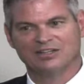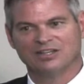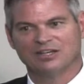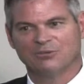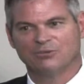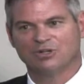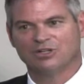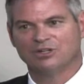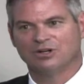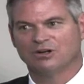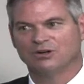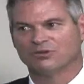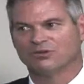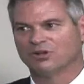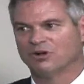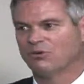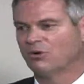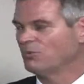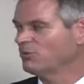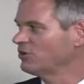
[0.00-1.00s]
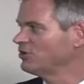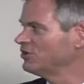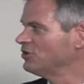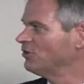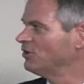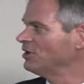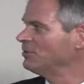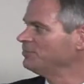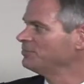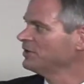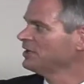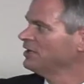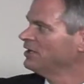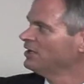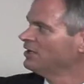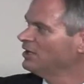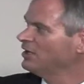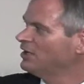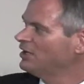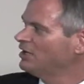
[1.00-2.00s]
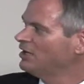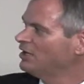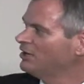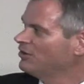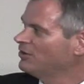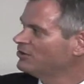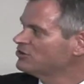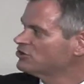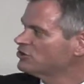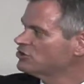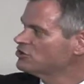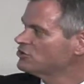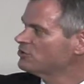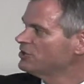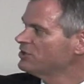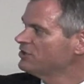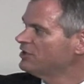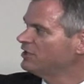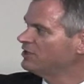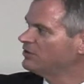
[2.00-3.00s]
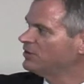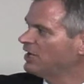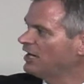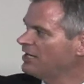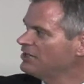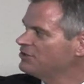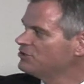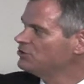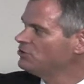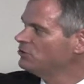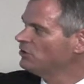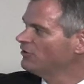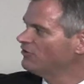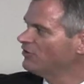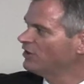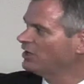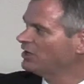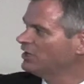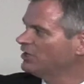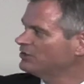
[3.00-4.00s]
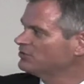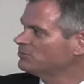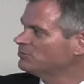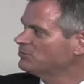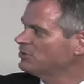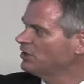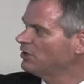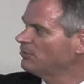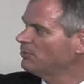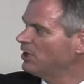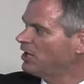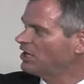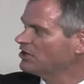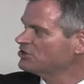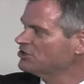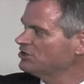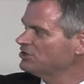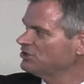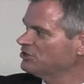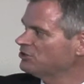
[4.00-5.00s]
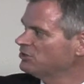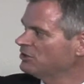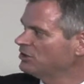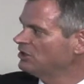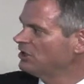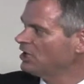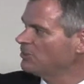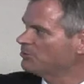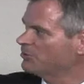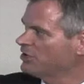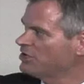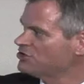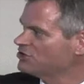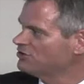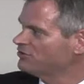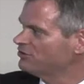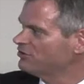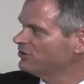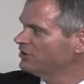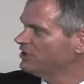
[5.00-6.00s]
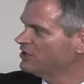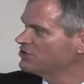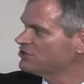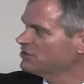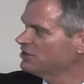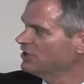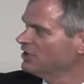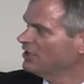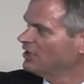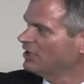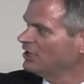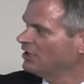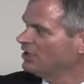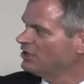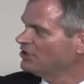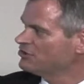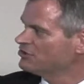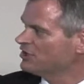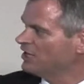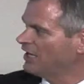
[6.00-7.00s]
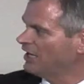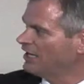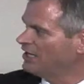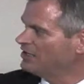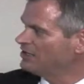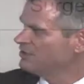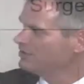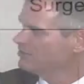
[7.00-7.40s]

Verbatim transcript: that we don't know what we're doing. Uh, the surgery that I do, if I get uh, boxed into doing an operation for this, is a